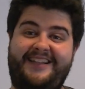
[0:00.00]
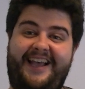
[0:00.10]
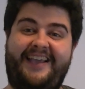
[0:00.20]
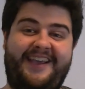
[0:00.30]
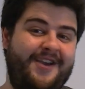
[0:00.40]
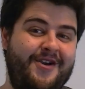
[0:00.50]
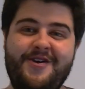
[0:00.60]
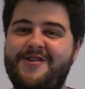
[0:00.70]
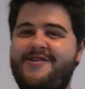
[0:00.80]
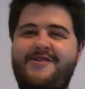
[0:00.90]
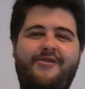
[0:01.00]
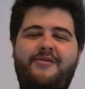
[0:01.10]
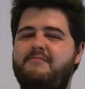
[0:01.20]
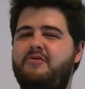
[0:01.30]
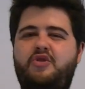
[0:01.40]
Like,
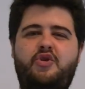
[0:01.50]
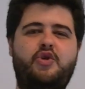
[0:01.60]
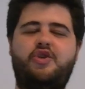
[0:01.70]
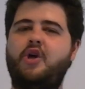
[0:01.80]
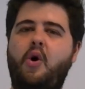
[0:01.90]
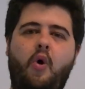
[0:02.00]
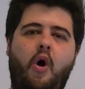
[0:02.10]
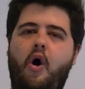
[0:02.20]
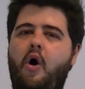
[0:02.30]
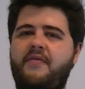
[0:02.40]
you show